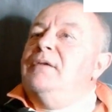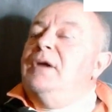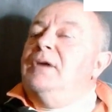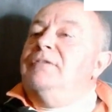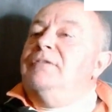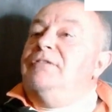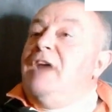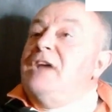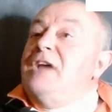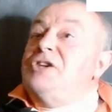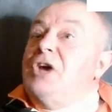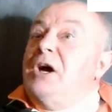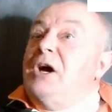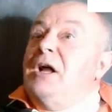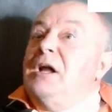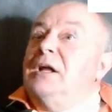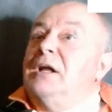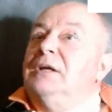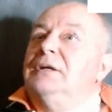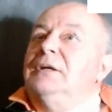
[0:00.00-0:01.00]

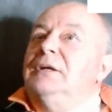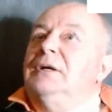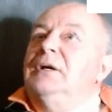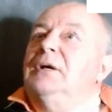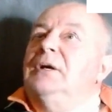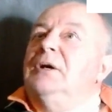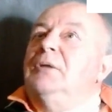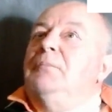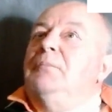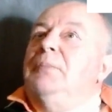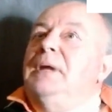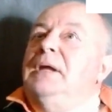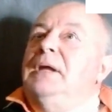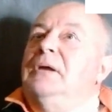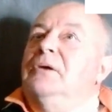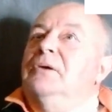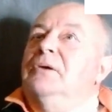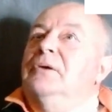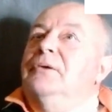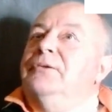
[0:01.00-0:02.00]
fragile,
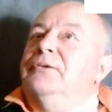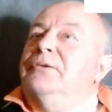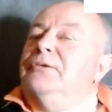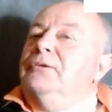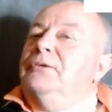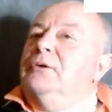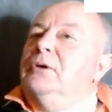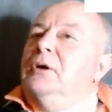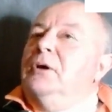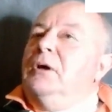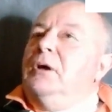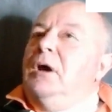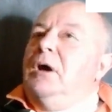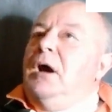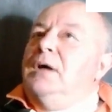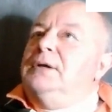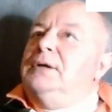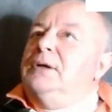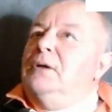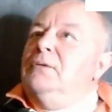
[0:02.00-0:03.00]
because
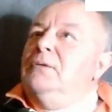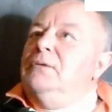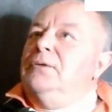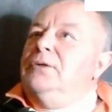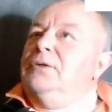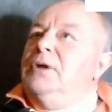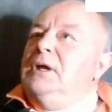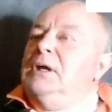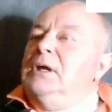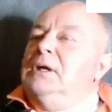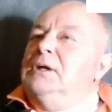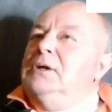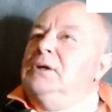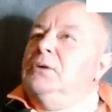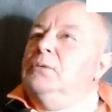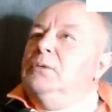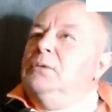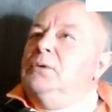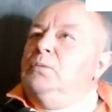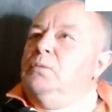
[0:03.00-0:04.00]
I don't think
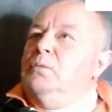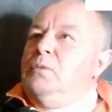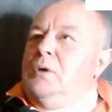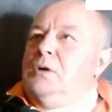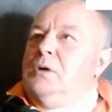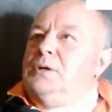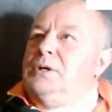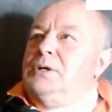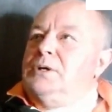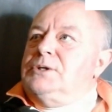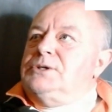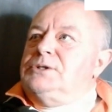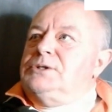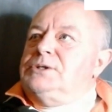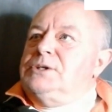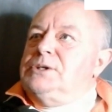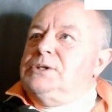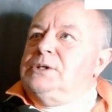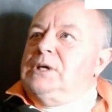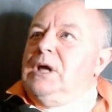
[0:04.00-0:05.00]
you would want
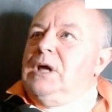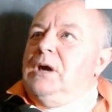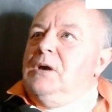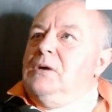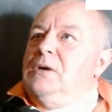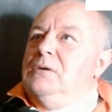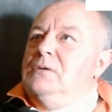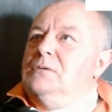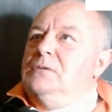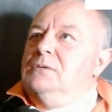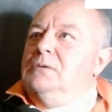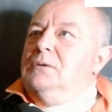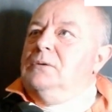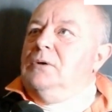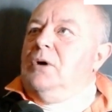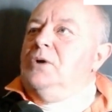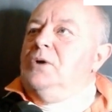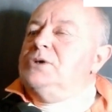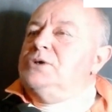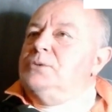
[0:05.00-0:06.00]
to go
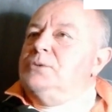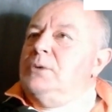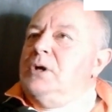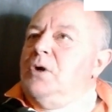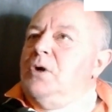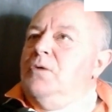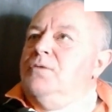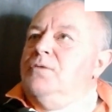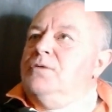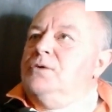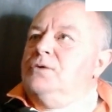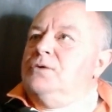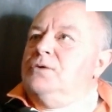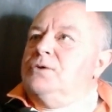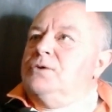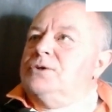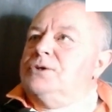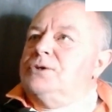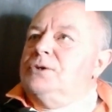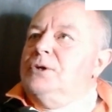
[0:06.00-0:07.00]
onto a golf
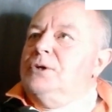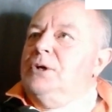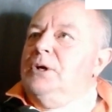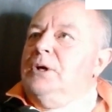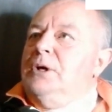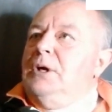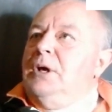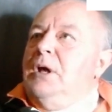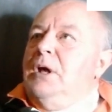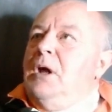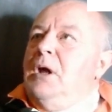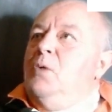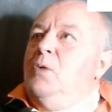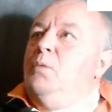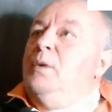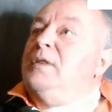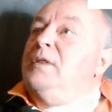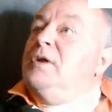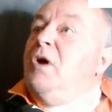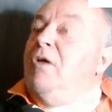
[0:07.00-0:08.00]
course
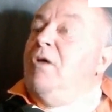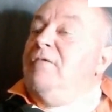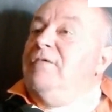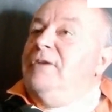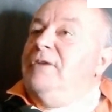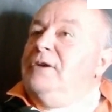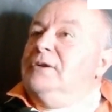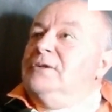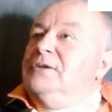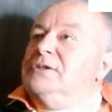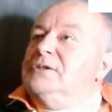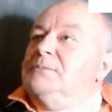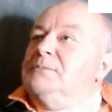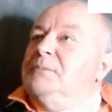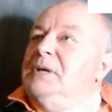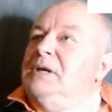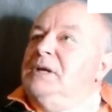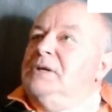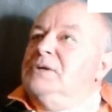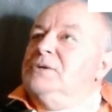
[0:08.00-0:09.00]
with confidence,
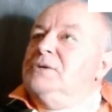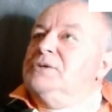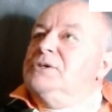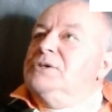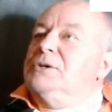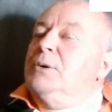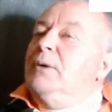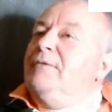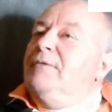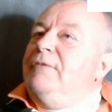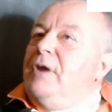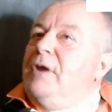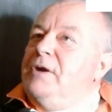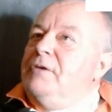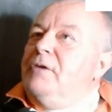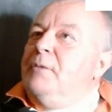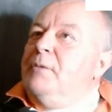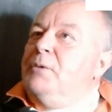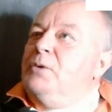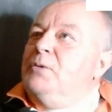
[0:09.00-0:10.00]
because you are
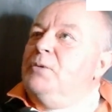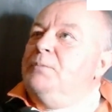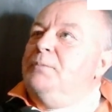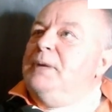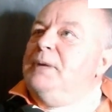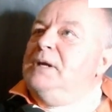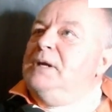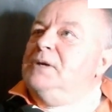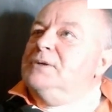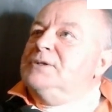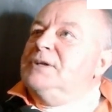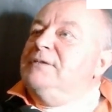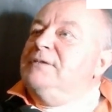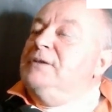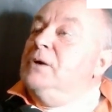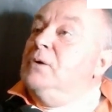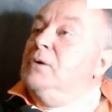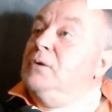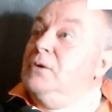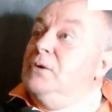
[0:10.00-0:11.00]
vulnerable. Because if
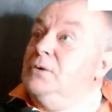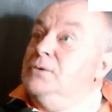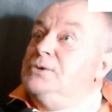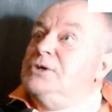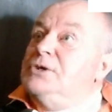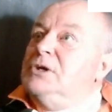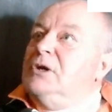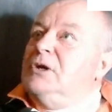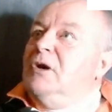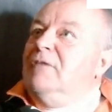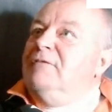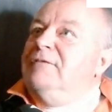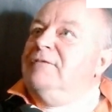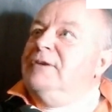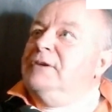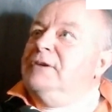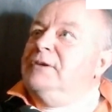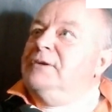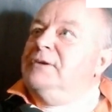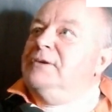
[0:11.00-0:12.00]
you lose your
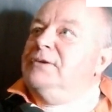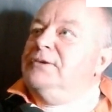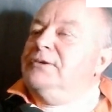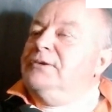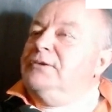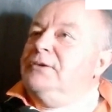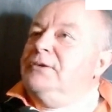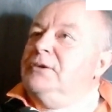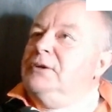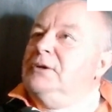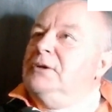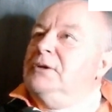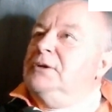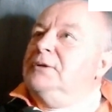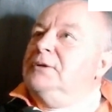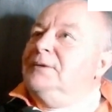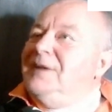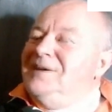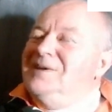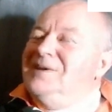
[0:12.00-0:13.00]
confidence,
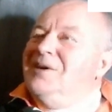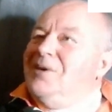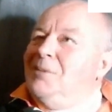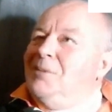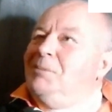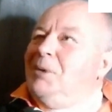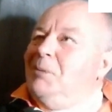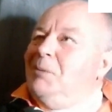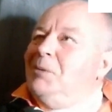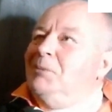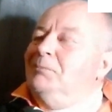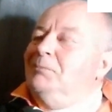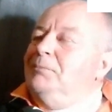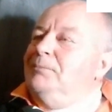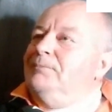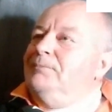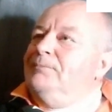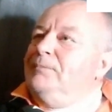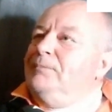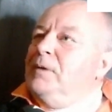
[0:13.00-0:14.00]
then you got a problem.
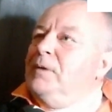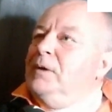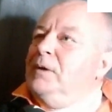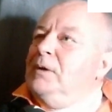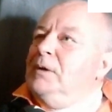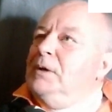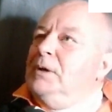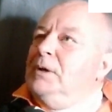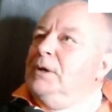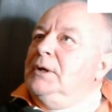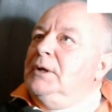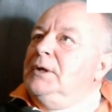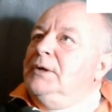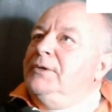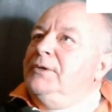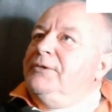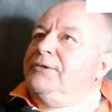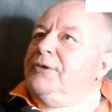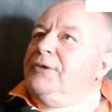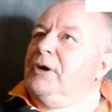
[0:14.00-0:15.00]

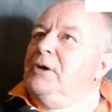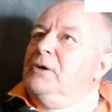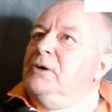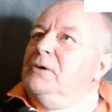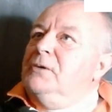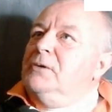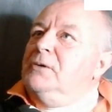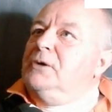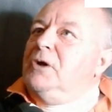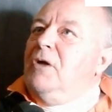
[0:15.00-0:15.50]
So